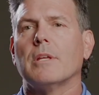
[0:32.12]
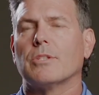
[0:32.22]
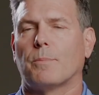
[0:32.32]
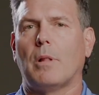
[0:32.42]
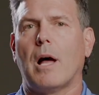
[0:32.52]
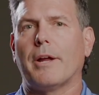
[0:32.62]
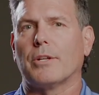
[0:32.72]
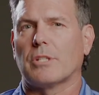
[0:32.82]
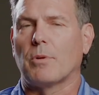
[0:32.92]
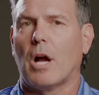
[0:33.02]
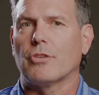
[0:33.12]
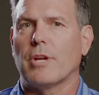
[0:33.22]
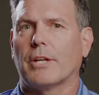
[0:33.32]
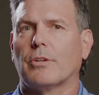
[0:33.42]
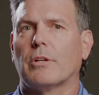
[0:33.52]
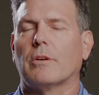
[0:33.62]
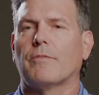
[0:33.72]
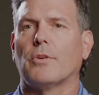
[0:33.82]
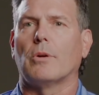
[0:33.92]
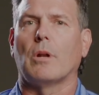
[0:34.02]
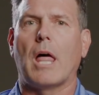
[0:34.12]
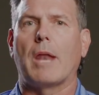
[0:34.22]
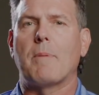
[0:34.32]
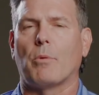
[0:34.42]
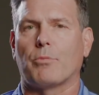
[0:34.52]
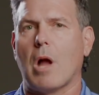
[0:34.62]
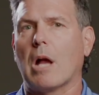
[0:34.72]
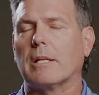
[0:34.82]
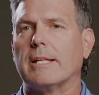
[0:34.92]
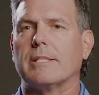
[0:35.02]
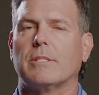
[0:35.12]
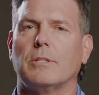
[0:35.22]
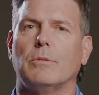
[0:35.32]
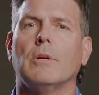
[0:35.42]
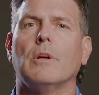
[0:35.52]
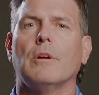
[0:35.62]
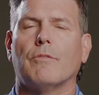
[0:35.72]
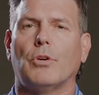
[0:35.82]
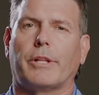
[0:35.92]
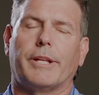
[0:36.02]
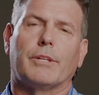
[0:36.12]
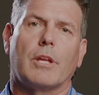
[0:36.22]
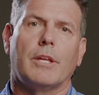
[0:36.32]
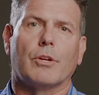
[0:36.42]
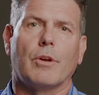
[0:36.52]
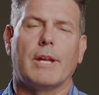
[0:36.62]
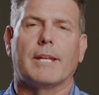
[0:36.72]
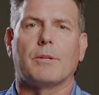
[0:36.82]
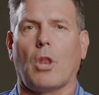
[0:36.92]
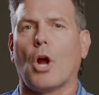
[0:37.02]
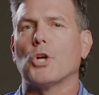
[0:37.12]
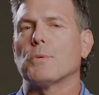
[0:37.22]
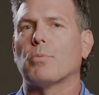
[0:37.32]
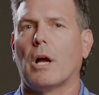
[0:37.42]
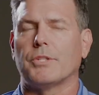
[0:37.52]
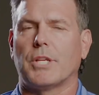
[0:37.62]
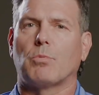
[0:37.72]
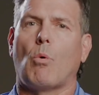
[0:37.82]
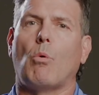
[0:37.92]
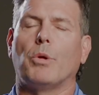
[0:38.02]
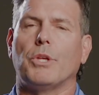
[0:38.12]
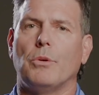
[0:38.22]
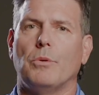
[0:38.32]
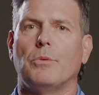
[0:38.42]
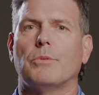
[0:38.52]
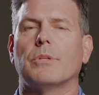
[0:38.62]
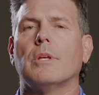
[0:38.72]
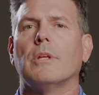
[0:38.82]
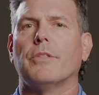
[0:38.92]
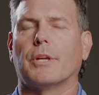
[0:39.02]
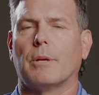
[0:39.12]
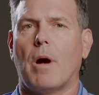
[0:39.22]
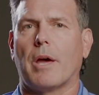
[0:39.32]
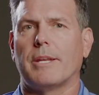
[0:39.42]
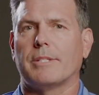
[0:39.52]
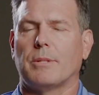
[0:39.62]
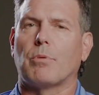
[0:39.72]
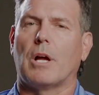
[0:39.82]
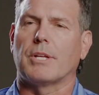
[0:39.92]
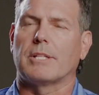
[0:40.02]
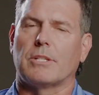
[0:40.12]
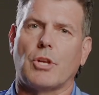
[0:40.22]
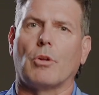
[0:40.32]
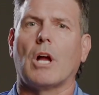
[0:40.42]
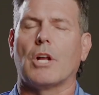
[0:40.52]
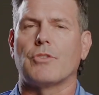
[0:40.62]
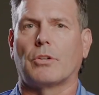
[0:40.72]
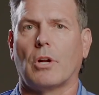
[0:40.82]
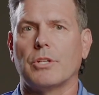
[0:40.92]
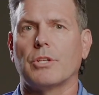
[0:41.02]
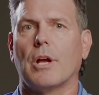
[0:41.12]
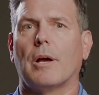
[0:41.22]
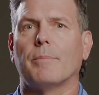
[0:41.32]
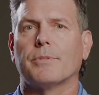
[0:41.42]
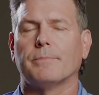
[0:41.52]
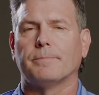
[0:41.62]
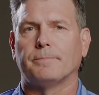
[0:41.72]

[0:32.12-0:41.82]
supplier, subcontractor for a lot of people with rock needs to vertically integrating into larger projects where we'll use the commodities and the projects as a general contractor on jobs.